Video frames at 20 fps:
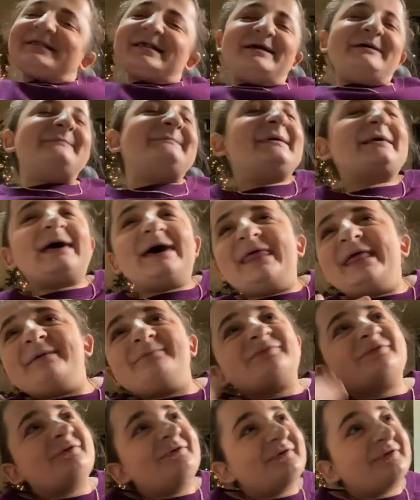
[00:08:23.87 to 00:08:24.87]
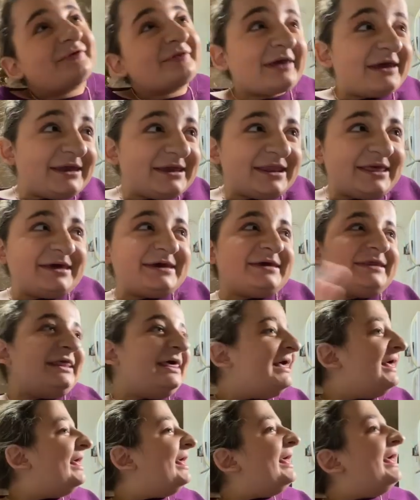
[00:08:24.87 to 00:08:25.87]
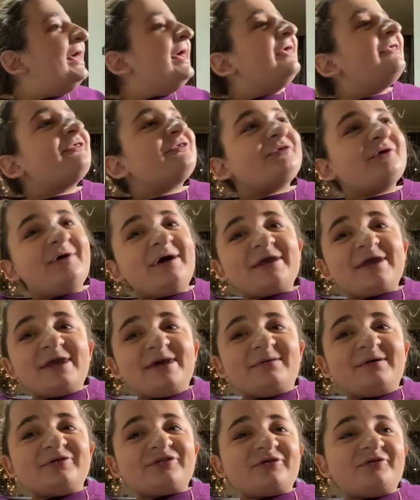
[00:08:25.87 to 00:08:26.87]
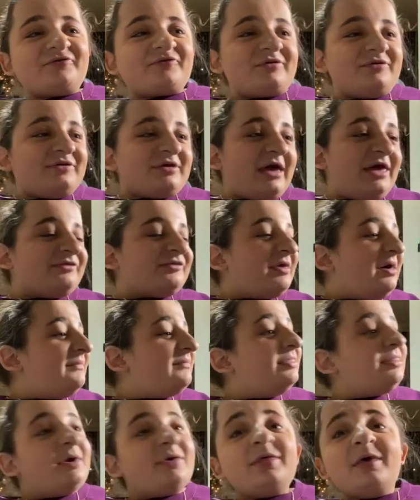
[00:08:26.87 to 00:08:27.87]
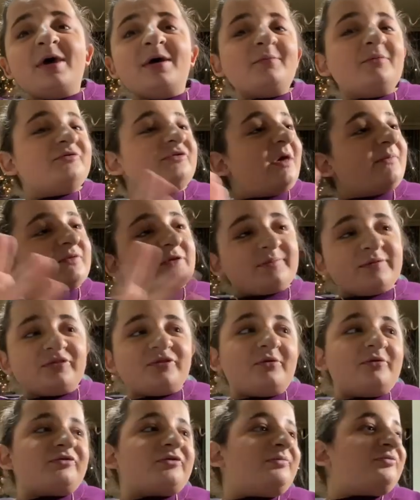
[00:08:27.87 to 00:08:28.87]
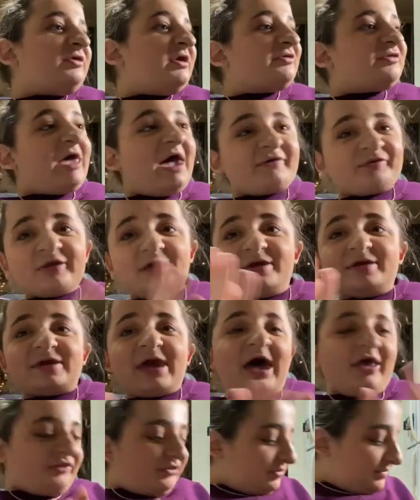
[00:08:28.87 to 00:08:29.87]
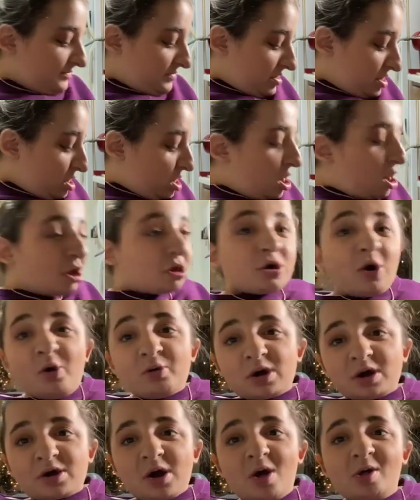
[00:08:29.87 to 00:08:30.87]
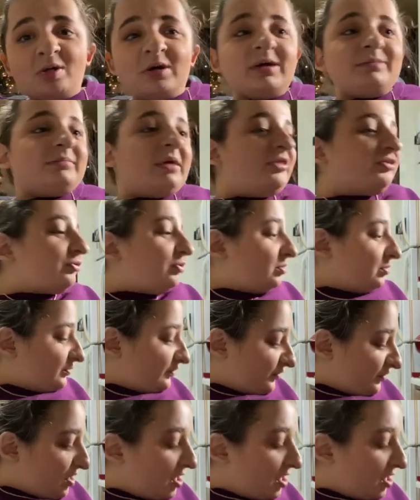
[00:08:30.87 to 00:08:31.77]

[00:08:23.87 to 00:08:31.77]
Oh my God, I'm so excited. So I can't wait to show you guys that. We're definitely going to be doing some TikToks. I got some Coca-Cola and mentos.